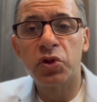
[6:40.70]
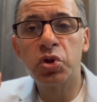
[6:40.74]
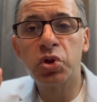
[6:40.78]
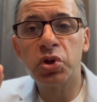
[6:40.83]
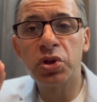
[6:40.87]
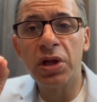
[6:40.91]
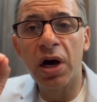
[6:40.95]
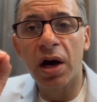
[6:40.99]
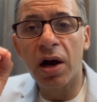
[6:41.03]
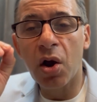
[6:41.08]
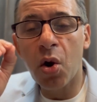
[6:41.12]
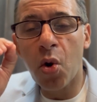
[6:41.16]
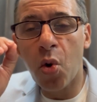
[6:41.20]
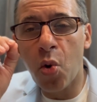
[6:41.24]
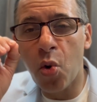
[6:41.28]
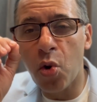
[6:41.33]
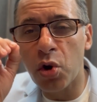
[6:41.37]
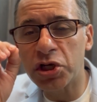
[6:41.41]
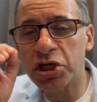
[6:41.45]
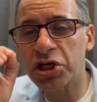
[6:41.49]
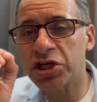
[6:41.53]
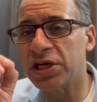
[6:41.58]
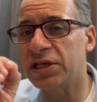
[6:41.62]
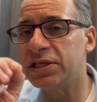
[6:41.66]
the
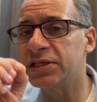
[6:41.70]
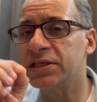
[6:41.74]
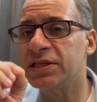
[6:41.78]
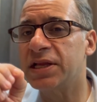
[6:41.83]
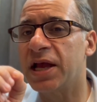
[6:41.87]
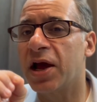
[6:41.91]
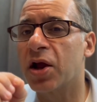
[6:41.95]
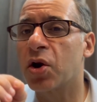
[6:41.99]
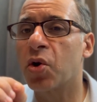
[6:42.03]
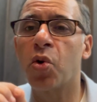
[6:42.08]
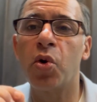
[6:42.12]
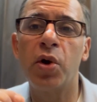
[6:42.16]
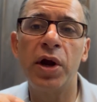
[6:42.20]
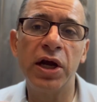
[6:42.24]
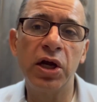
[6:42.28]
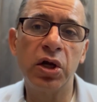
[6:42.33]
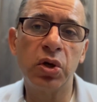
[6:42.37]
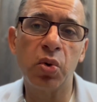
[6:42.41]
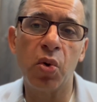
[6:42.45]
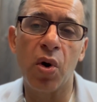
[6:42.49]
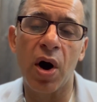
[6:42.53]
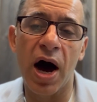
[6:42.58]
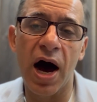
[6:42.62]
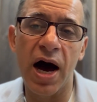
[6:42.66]
questions they are going
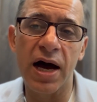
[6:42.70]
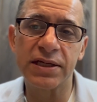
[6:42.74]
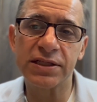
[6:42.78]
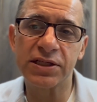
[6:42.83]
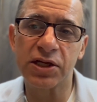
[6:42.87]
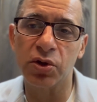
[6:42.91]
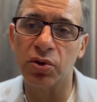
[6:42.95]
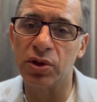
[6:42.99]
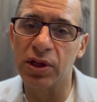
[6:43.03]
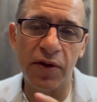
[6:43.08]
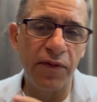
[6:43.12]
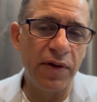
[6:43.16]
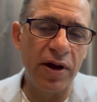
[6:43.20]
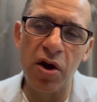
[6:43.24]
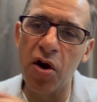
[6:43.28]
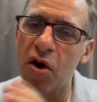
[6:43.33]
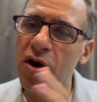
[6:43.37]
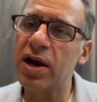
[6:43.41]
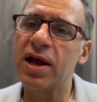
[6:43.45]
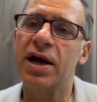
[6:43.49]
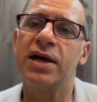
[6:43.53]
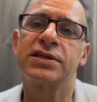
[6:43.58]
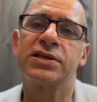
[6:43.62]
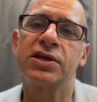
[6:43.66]
to ask you. They will
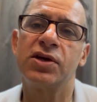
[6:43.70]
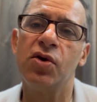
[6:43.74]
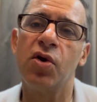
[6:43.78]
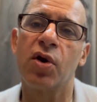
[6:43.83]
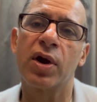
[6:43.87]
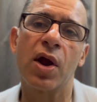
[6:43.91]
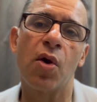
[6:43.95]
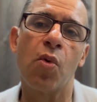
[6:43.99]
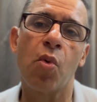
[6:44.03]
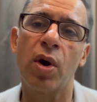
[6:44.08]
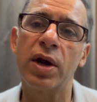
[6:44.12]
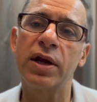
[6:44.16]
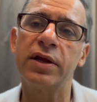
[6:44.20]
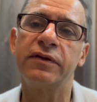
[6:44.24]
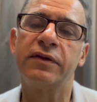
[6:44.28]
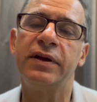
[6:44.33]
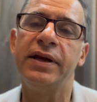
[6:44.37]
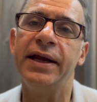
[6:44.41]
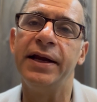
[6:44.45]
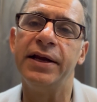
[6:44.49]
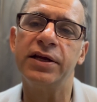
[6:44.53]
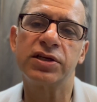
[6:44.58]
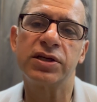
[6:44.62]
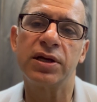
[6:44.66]
not ask you, okay, what is
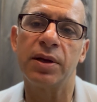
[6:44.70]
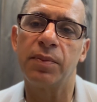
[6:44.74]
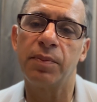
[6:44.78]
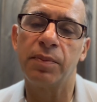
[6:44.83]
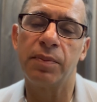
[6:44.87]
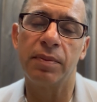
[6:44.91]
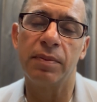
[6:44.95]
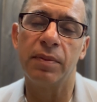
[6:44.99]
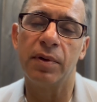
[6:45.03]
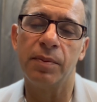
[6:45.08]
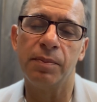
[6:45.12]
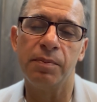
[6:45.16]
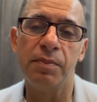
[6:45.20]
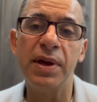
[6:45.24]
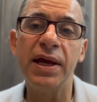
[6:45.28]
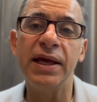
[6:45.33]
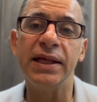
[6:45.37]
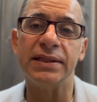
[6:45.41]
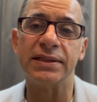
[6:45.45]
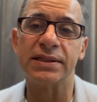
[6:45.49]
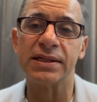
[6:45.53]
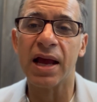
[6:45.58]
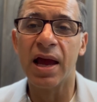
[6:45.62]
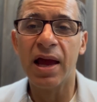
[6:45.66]
leadership
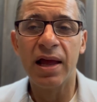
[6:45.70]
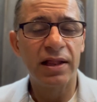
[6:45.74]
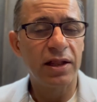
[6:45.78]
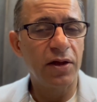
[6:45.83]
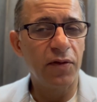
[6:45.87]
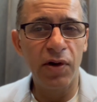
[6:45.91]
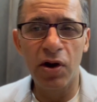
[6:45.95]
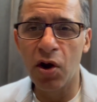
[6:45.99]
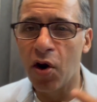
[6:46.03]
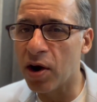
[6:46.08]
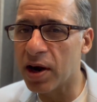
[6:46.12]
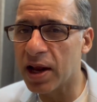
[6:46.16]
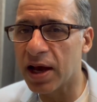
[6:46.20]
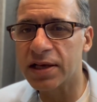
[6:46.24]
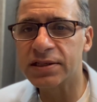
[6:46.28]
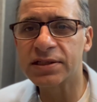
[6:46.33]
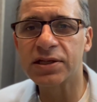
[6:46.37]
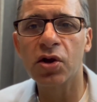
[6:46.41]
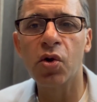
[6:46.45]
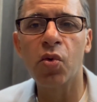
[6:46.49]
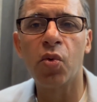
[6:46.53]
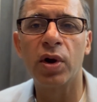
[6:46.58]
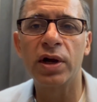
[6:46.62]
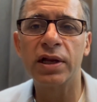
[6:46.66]
means? They will not ask
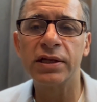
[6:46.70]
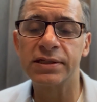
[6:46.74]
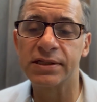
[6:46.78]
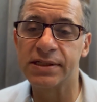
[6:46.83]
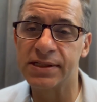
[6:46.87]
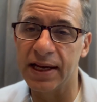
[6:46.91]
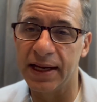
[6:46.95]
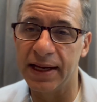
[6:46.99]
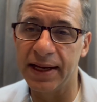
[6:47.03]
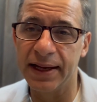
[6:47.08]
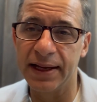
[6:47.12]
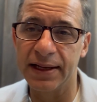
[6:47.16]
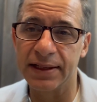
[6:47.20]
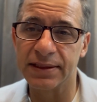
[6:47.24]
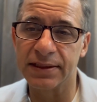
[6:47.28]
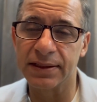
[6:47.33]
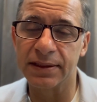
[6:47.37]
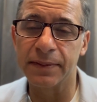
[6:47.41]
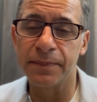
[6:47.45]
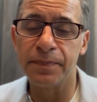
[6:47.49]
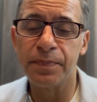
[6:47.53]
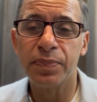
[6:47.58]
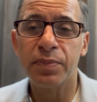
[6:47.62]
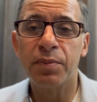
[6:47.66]
you what is delegation,
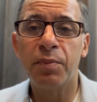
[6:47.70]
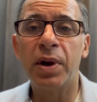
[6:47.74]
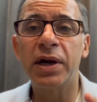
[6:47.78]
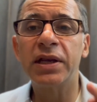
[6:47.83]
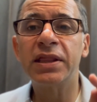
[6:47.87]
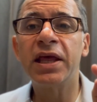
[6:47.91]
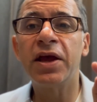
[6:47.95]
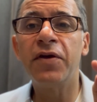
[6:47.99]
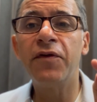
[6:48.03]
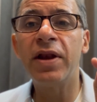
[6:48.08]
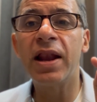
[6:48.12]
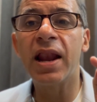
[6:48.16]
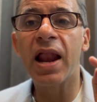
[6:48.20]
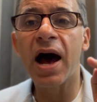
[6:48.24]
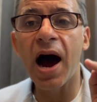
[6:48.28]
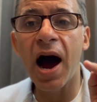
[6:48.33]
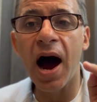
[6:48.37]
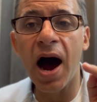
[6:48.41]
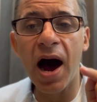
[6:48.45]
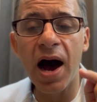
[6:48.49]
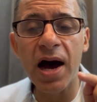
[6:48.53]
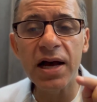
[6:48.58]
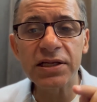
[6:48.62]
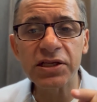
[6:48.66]
but they will
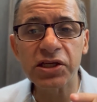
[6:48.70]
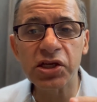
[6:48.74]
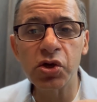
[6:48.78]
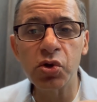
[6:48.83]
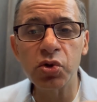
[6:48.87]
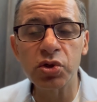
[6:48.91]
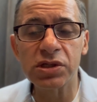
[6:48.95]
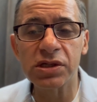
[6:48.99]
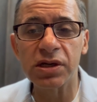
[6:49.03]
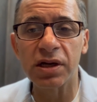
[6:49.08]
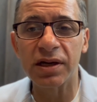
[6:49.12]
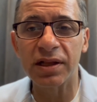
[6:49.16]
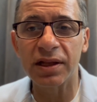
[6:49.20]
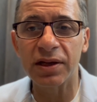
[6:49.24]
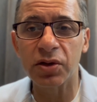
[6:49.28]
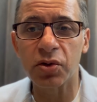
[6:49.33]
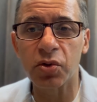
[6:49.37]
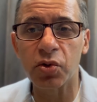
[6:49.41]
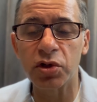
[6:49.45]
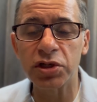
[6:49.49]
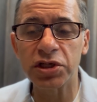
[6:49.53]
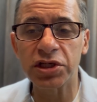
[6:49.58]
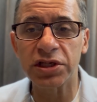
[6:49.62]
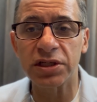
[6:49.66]
ask you certain
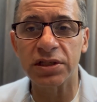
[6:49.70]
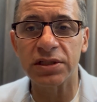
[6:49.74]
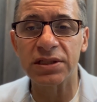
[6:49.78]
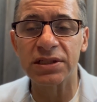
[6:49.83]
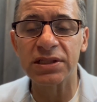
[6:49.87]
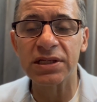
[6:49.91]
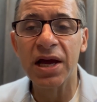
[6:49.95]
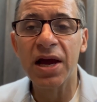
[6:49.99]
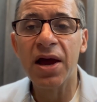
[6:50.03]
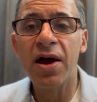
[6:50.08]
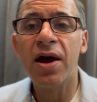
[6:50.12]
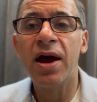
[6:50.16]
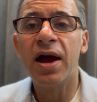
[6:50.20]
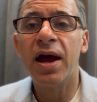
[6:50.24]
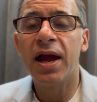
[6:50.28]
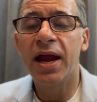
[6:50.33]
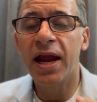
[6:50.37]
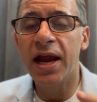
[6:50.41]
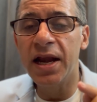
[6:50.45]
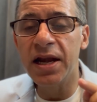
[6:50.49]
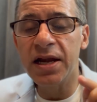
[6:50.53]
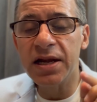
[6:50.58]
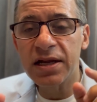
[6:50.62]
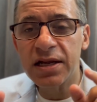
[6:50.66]
questions
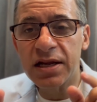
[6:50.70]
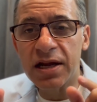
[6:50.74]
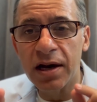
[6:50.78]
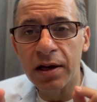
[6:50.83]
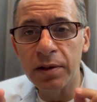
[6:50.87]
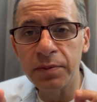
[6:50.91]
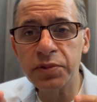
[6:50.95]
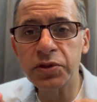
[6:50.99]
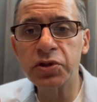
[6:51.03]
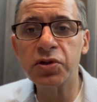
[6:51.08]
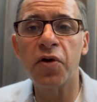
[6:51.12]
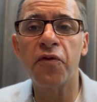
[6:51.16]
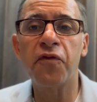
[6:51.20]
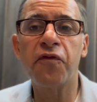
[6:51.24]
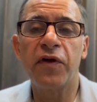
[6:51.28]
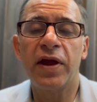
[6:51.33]
in terms of